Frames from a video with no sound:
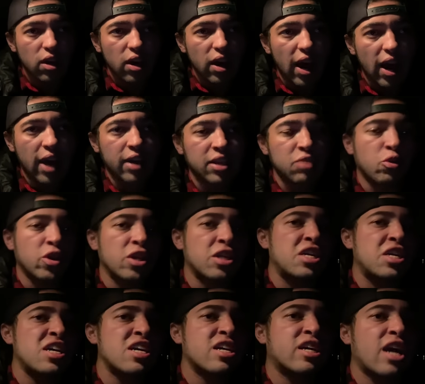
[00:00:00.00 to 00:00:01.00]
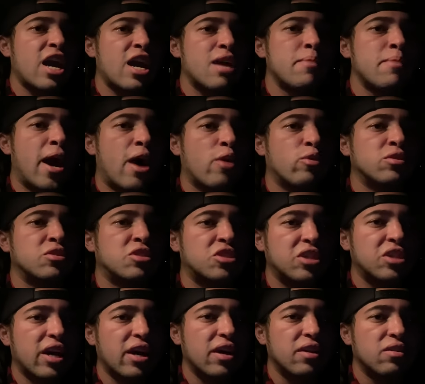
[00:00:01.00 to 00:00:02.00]
And when he came out and
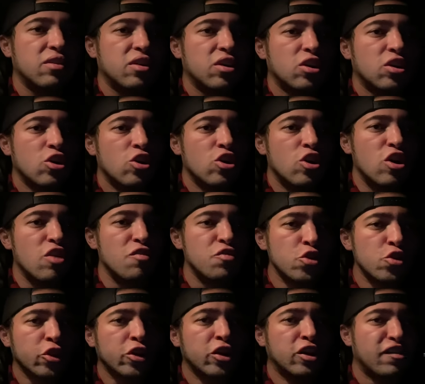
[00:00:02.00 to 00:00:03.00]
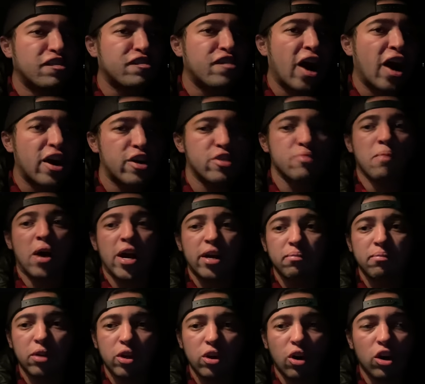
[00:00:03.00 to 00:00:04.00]
said, if you're going to fire Mike
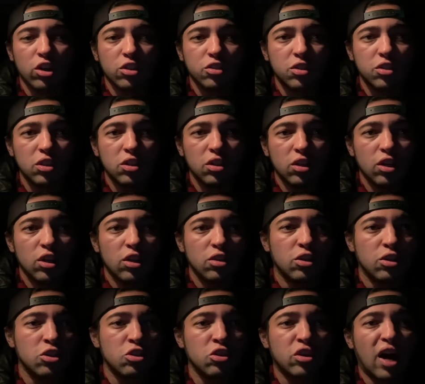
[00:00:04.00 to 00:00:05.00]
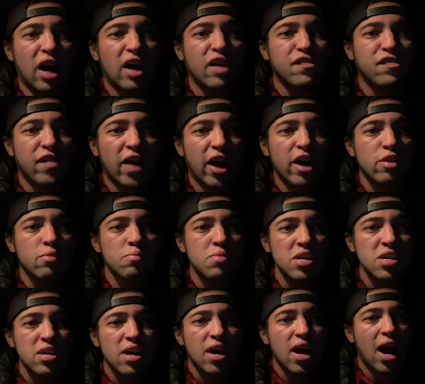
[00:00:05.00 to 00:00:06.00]
McCarthy, then you got to fire
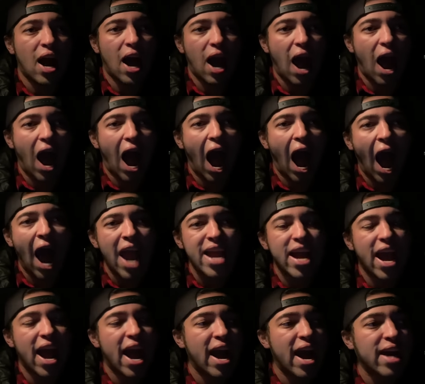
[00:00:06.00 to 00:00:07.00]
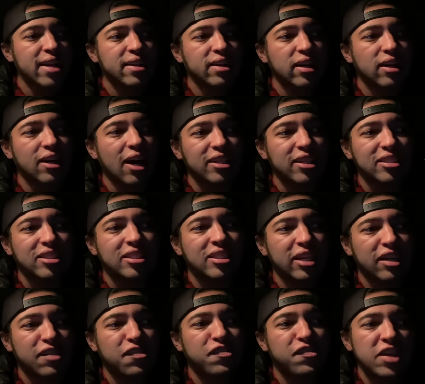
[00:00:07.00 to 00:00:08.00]
me. I had a
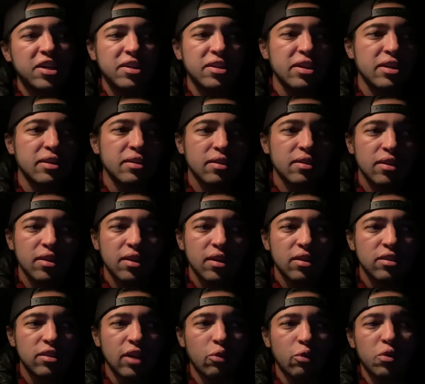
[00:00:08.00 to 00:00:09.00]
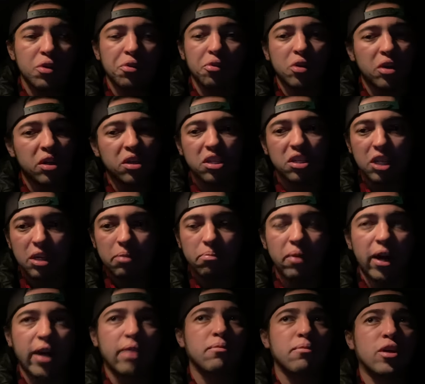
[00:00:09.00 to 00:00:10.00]
sick feeling that we were going to keep
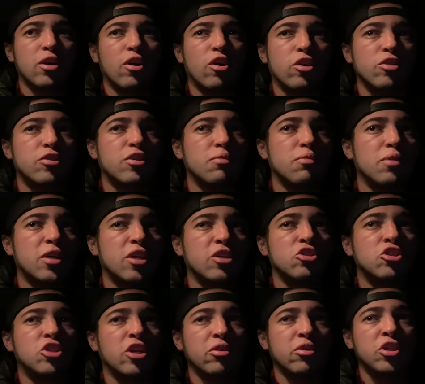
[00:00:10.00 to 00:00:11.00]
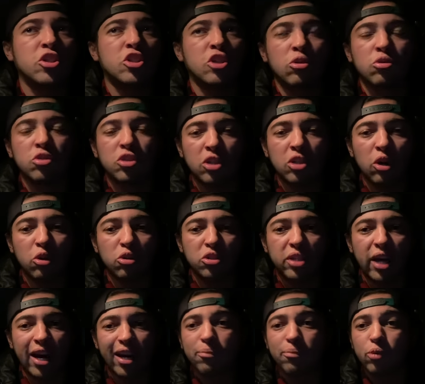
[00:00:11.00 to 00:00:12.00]
Mike McCarthy, because Jerry Jones knows
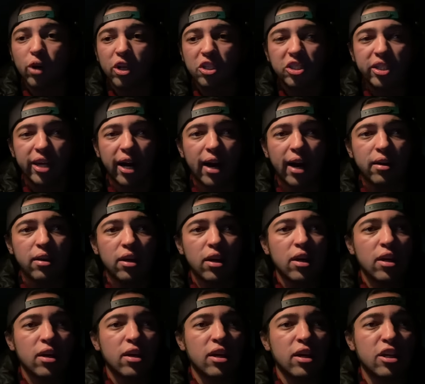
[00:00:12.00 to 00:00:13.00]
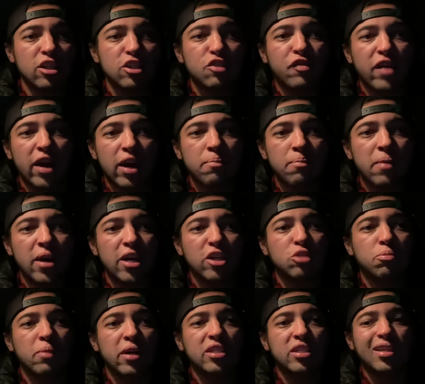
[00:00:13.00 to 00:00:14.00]
Dak Prescott, his fan
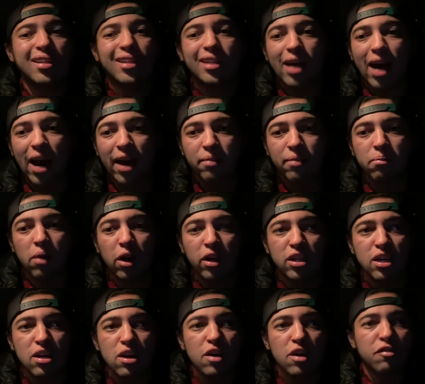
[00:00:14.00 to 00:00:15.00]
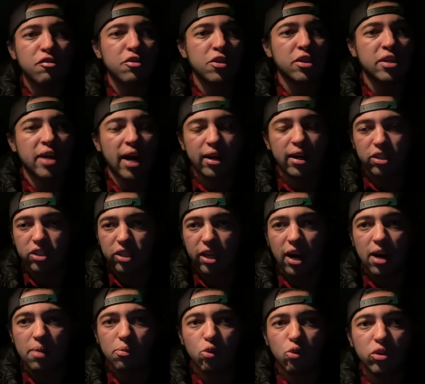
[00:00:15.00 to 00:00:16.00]
base makes a lot of money for the Dallas
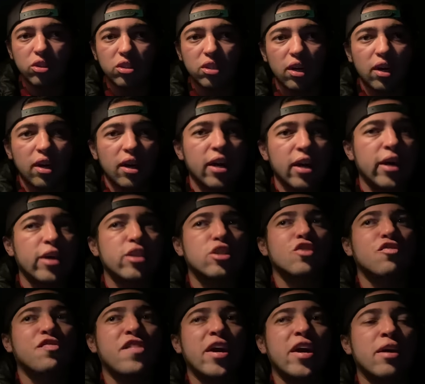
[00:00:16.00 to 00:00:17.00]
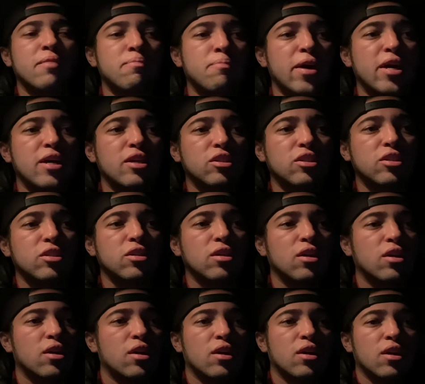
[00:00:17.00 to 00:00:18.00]
Cowboys. His fan base
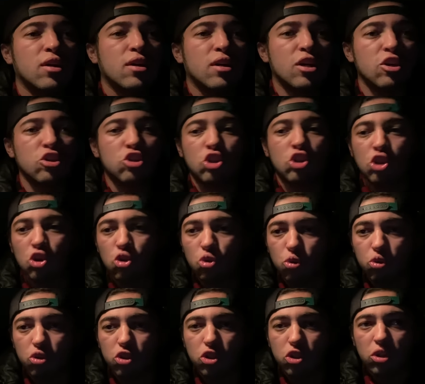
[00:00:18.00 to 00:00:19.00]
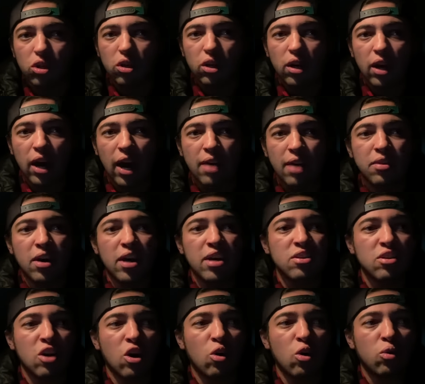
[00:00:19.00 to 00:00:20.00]
is huge, and they
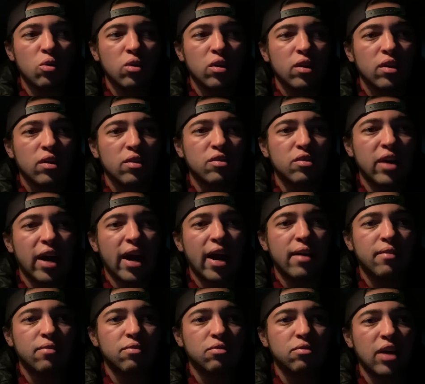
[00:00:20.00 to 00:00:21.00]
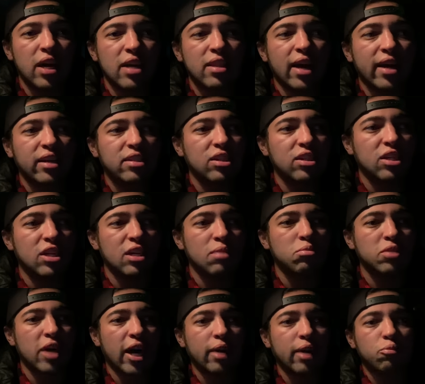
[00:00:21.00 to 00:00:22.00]
know that they like to keep
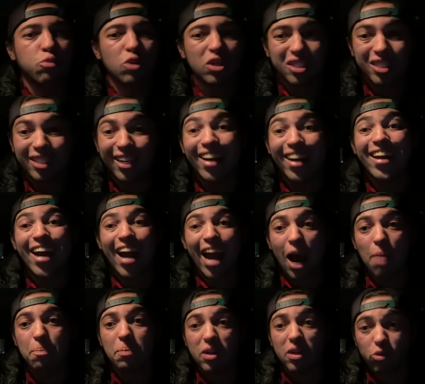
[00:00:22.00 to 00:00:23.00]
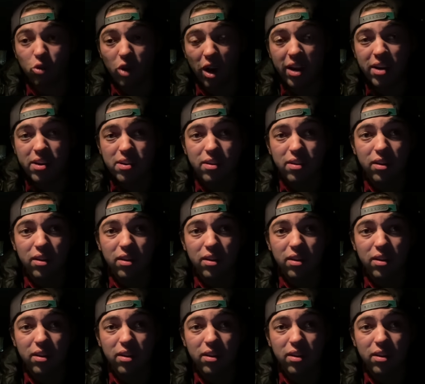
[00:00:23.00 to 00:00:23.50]
Dak Prescott happy, right?